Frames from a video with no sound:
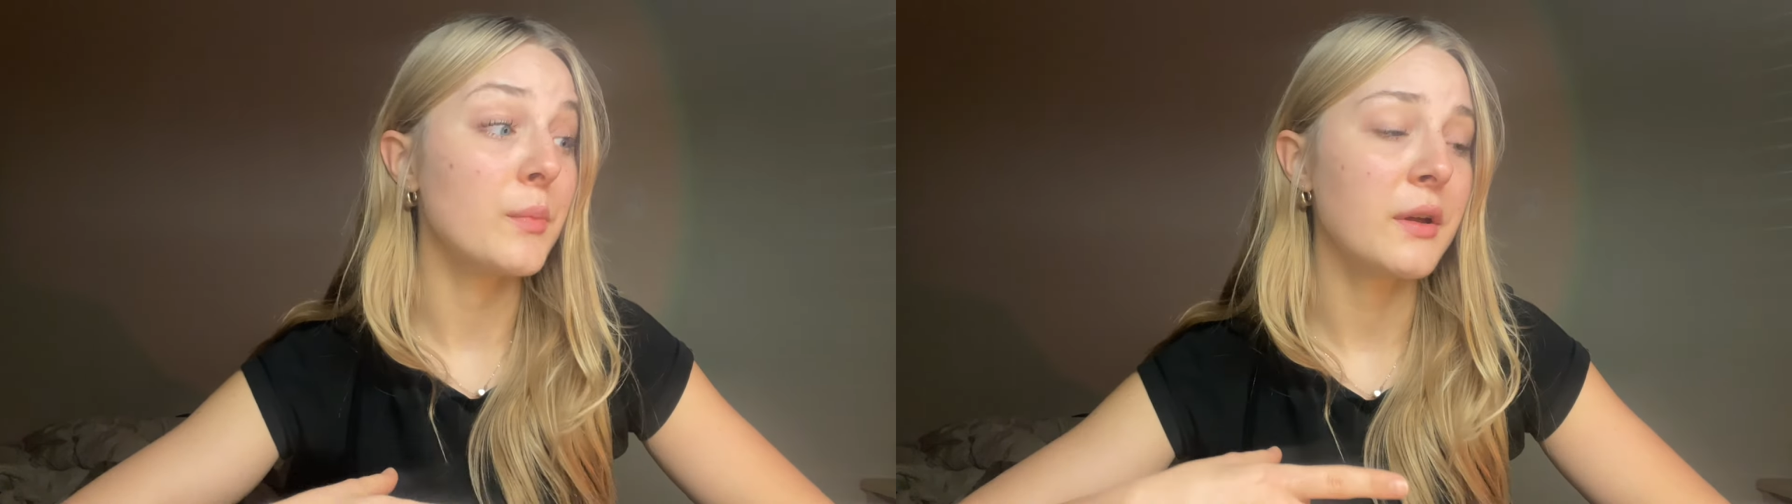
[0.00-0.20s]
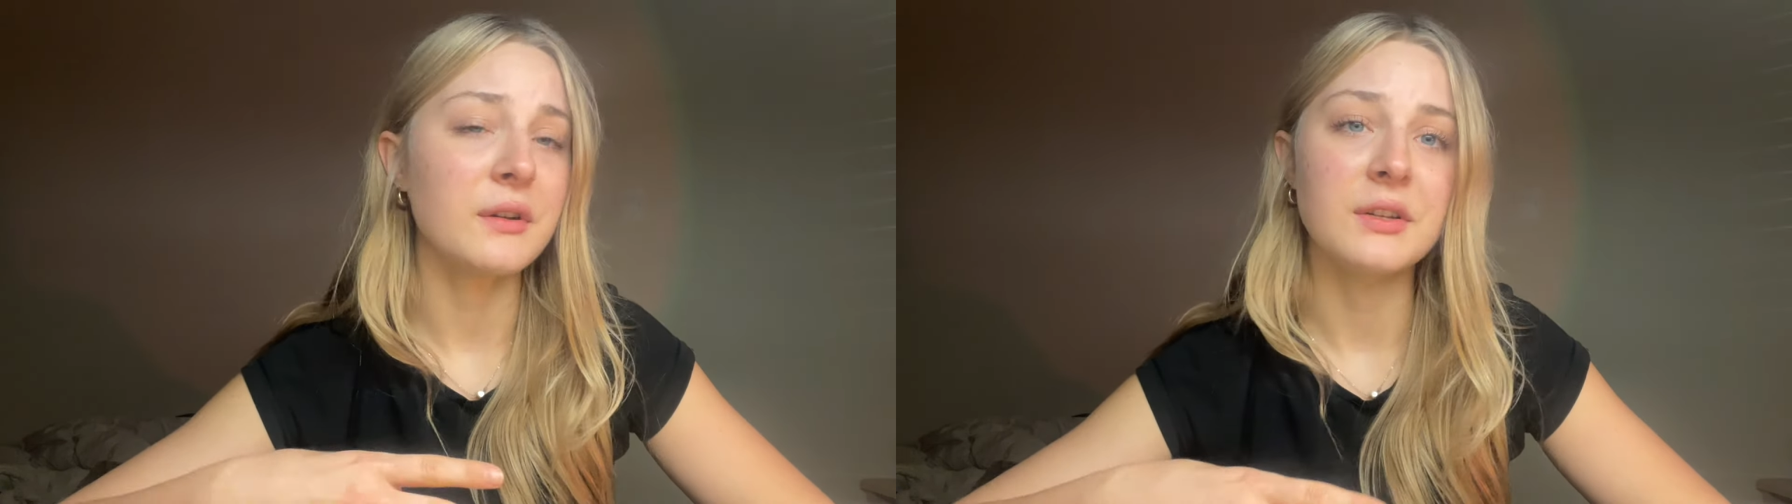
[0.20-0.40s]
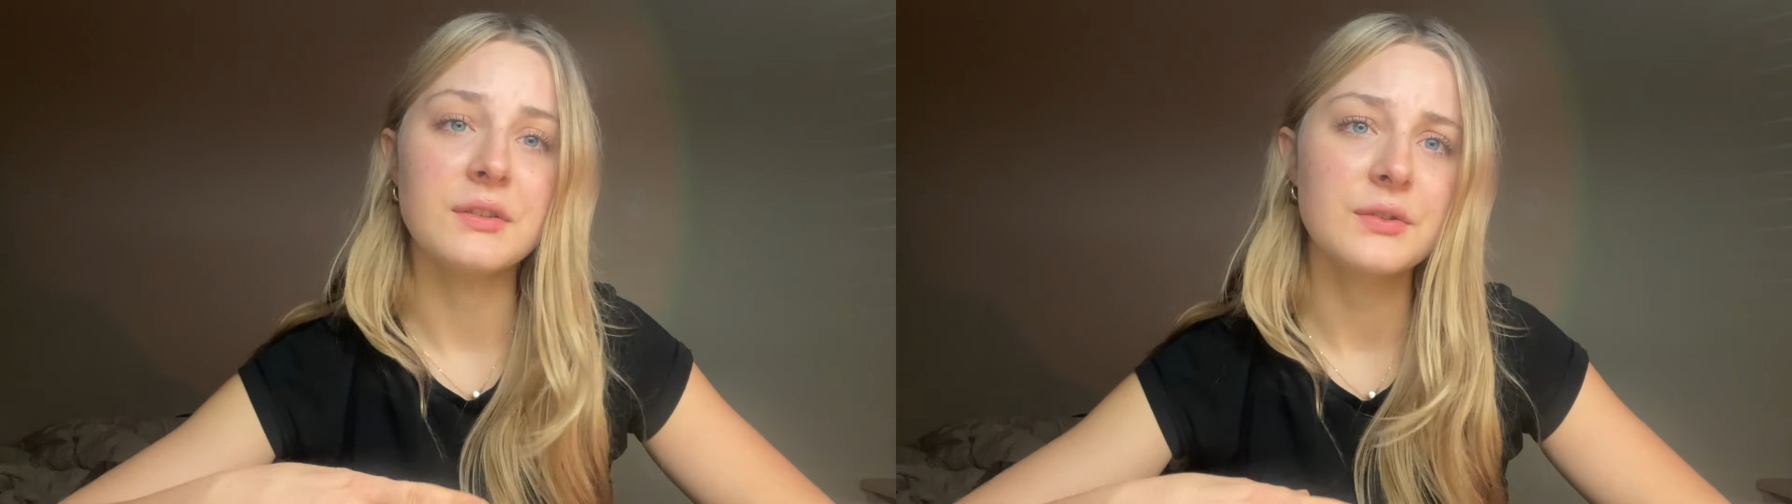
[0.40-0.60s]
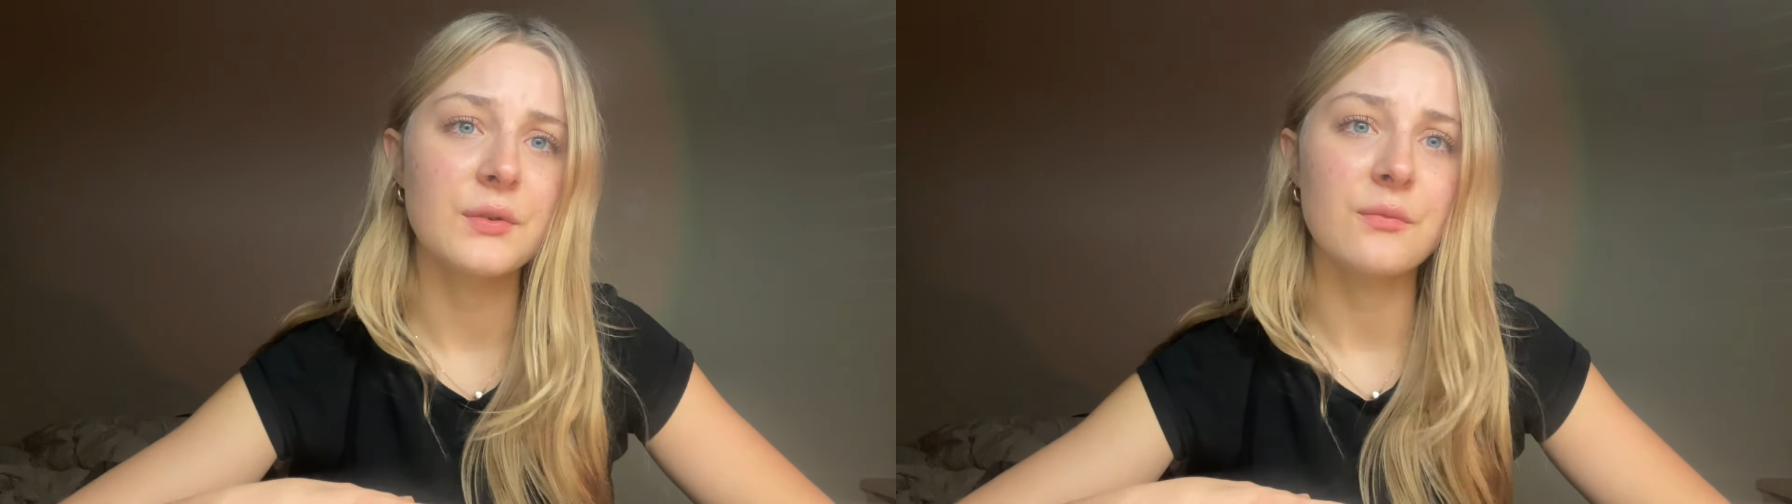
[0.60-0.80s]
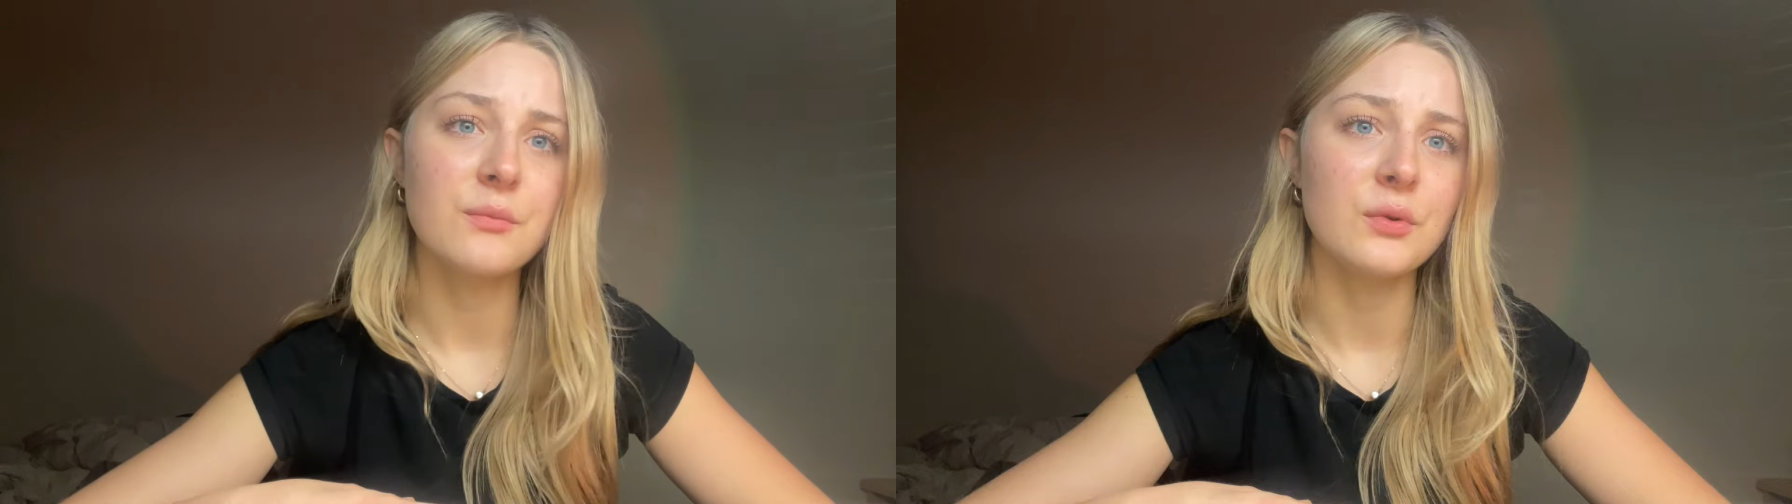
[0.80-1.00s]
period
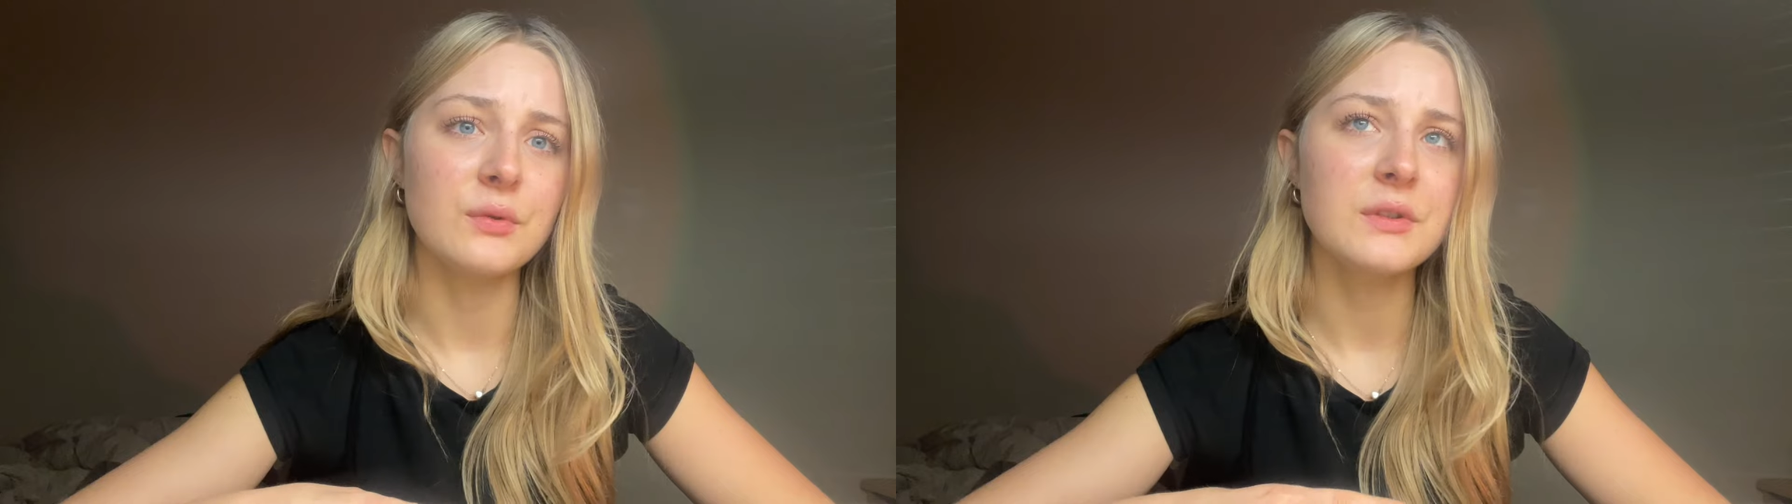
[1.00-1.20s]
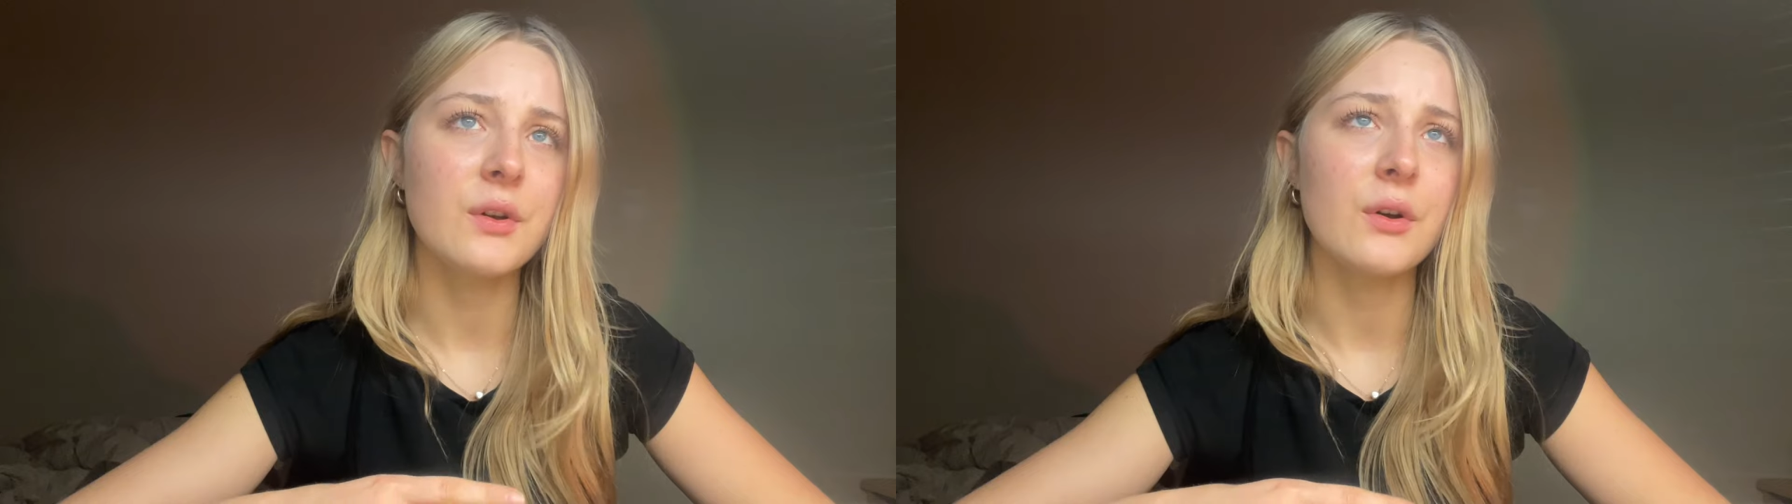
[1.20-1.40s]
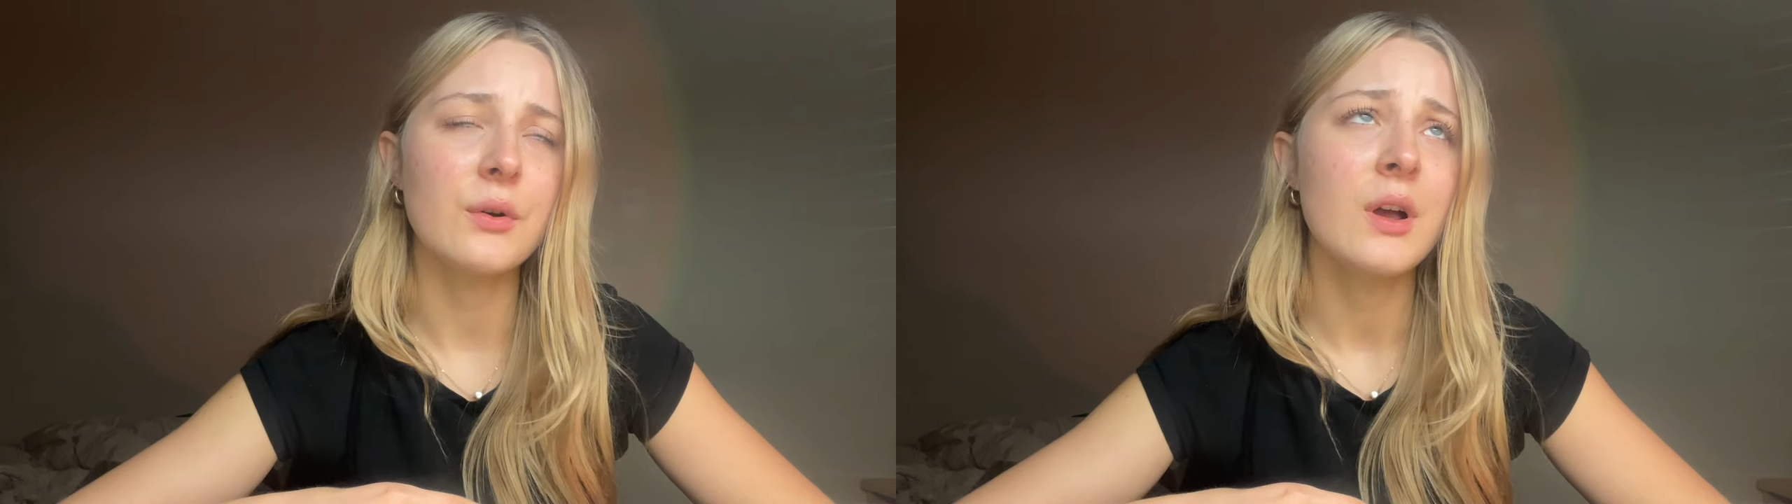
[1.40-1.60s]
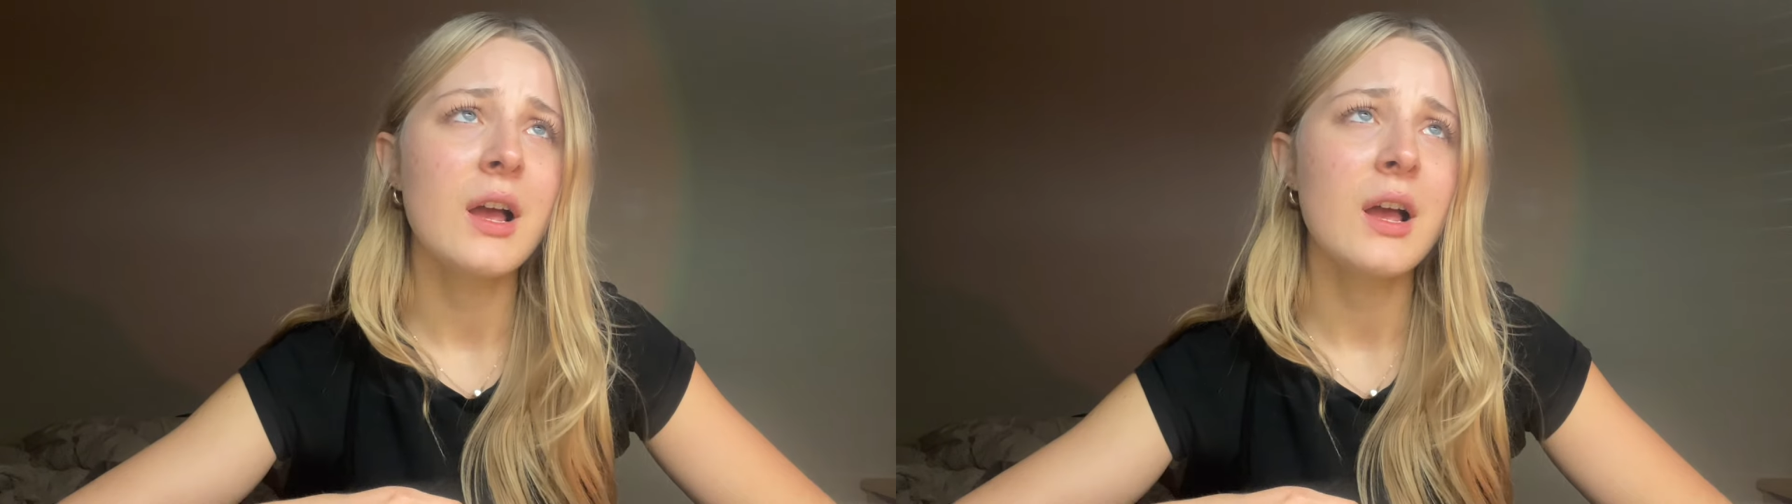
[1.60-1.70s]
sort of moods, go,